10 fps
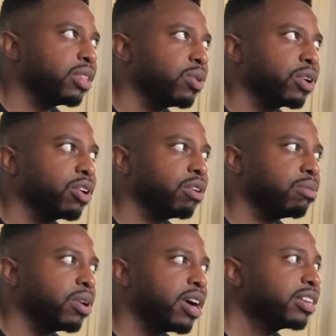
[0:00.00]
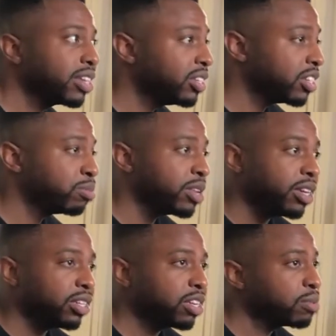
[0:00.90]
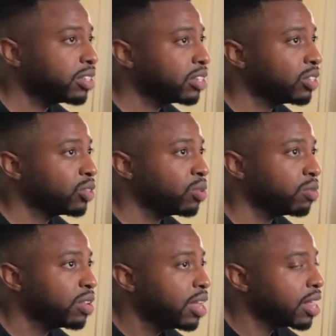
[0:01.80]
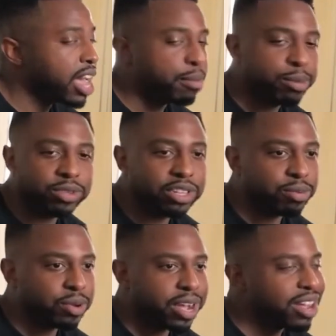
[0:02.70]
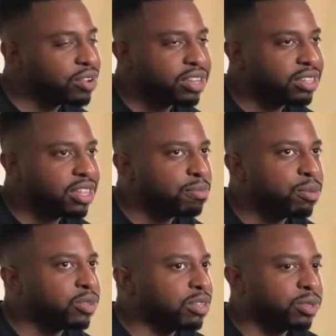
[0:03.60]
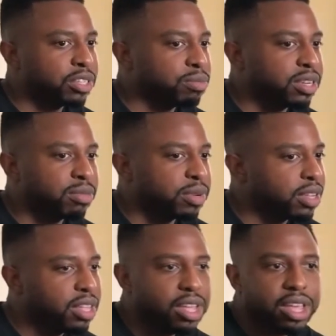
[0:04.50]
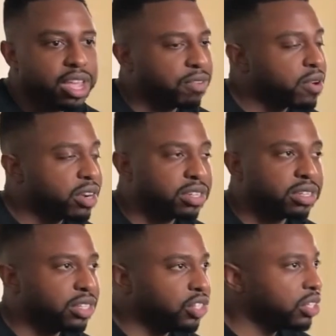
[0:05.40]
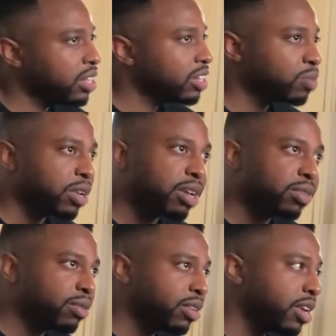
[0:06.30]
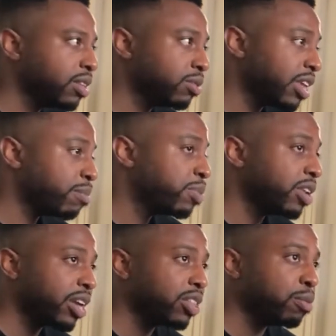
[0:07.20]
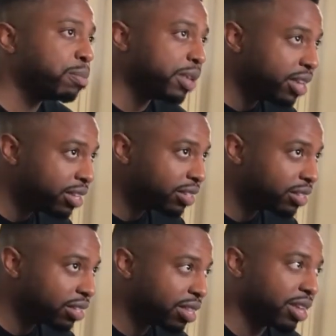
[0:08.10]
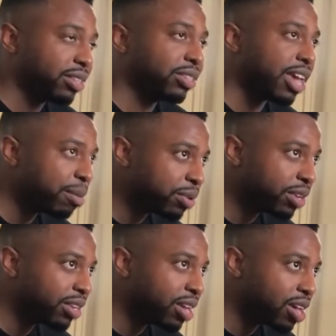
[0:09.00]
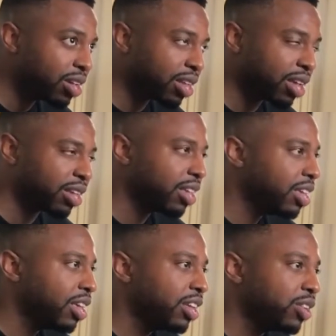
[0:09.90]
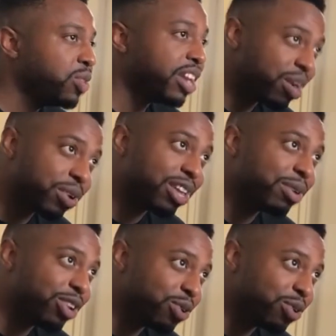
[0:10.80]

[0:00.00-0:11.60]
would throw a curveball. I say Just Blaze. Just Blaze is the truth. A lot of people sleep on. I don't even think people sleep on Just Blaze, but as far as a genius when it comes to like putting together beats and like sampling, dog, like, do you hear what he